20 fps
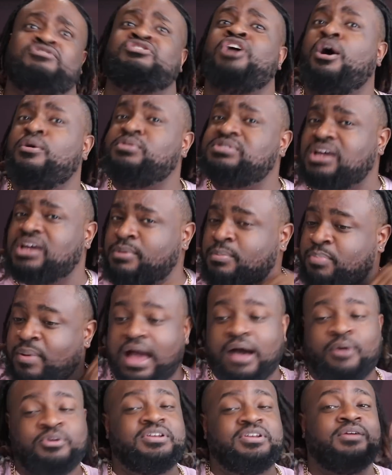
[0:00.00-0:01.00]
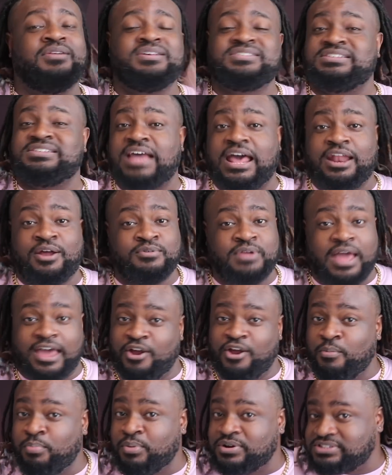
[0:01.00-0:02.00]
those type of powdered donuts, because
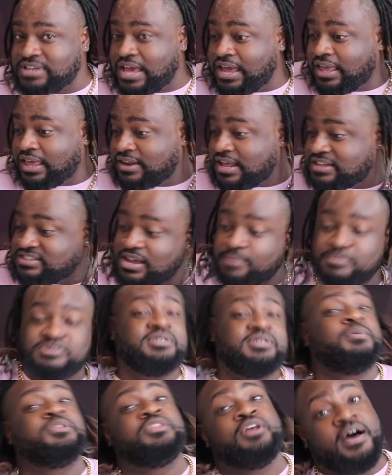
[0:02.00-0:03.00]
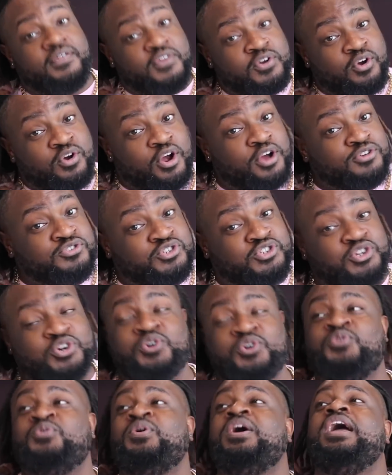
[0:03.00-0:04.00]
I don't partake in that type of stuff. But the other girls
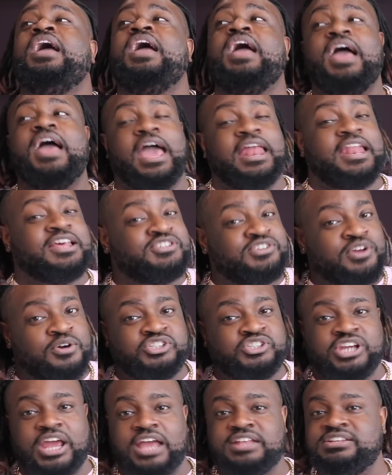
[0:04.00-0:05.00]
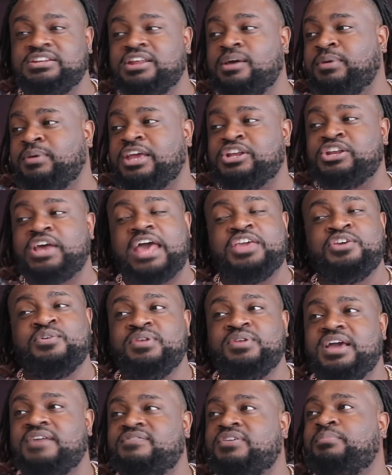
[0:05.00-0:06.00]
do, and it's no shade to them. Get how you
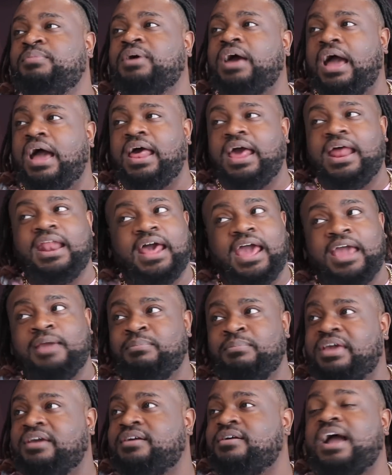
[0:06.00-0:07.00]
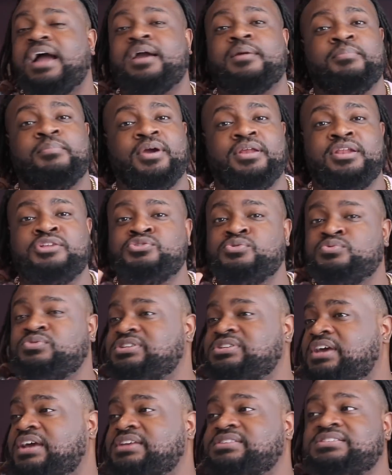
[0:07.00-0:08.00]
live it, but it ain't me, girl. I can barely do
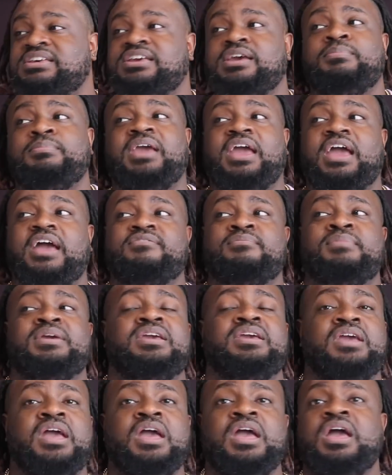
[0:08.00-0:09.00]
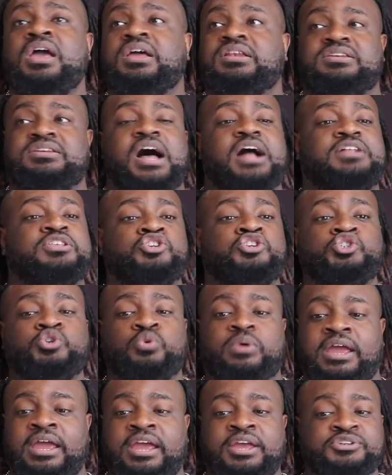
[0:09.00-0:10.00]
THC if you have me, Doctor
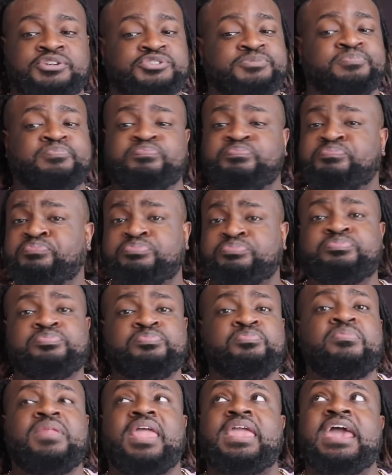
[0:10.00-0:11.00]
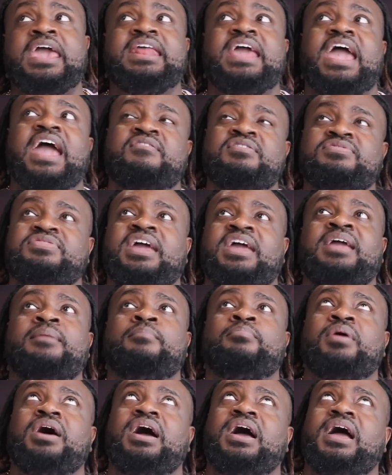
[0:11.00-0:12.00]
Strange, and
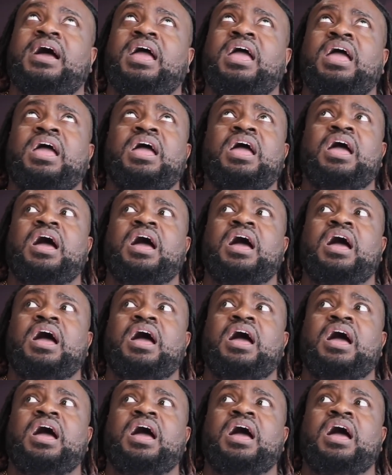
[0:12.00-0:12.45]
everything. But